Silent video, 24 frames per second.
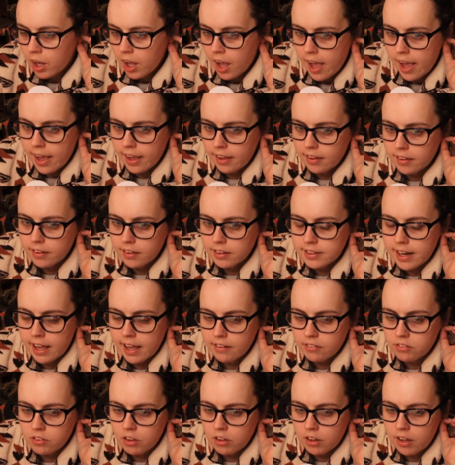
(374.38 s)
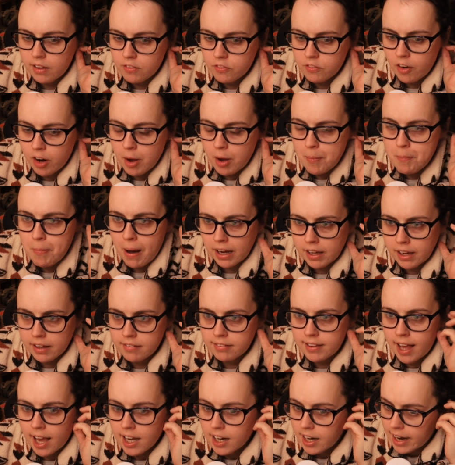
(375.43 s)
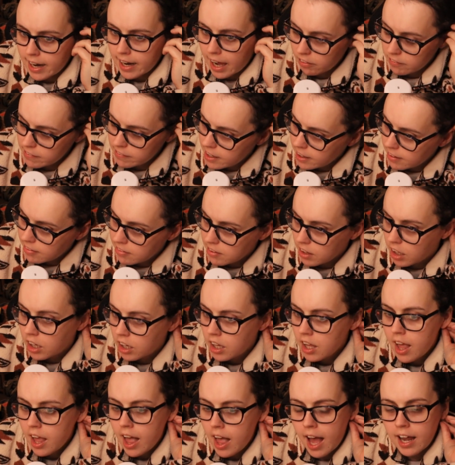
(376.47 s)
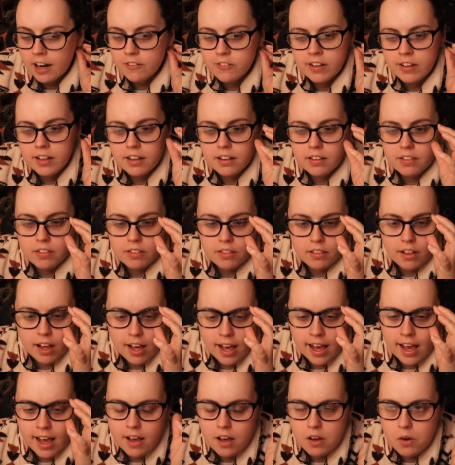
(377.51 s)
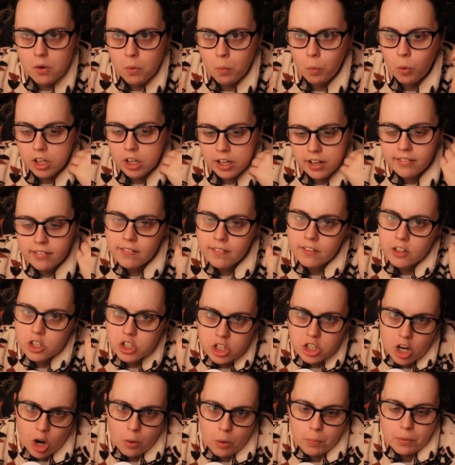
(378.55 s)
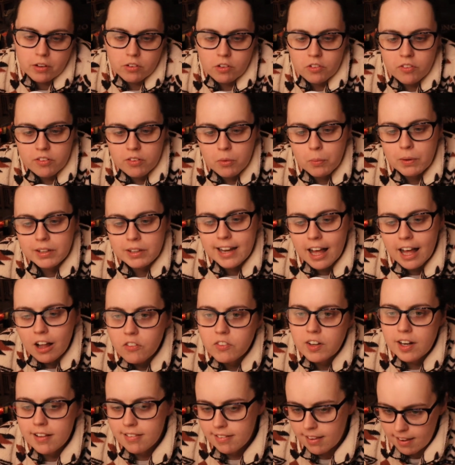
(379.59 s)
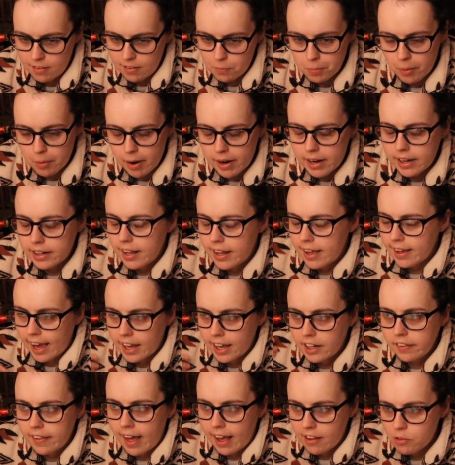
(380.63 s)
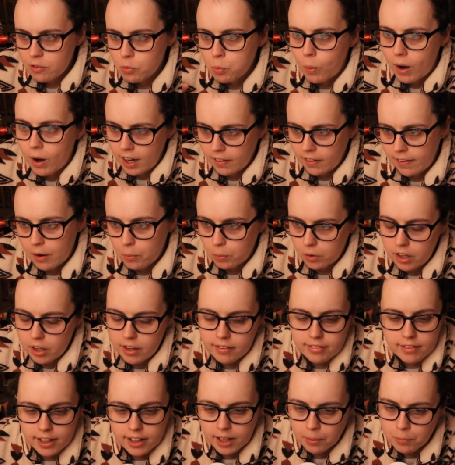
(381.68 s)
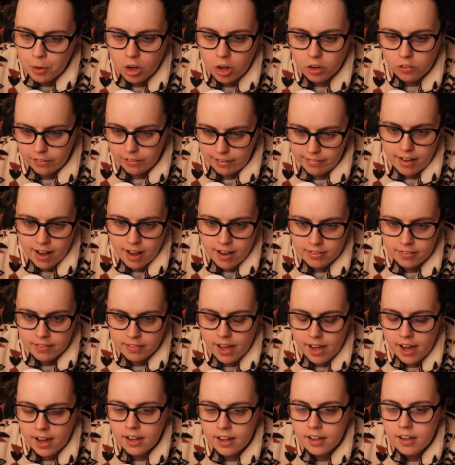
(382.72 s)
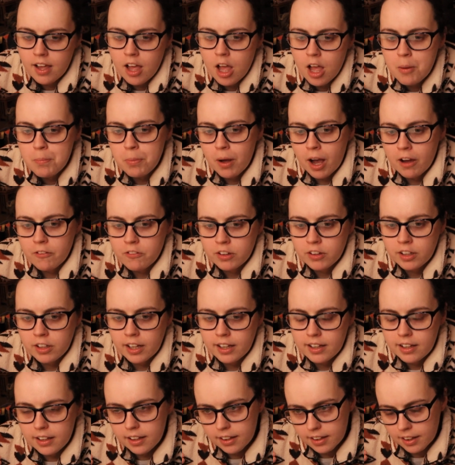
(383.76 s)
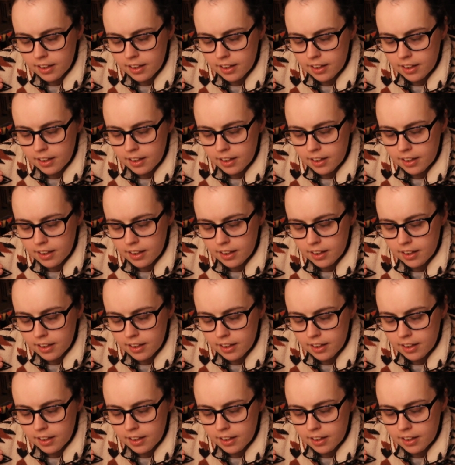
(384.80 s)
Dexter is a very biased kind of narrator, and I think it works in the show because obviously we're delving into his brain. That's why that works. Like, I'm not criticizing that, but I feel like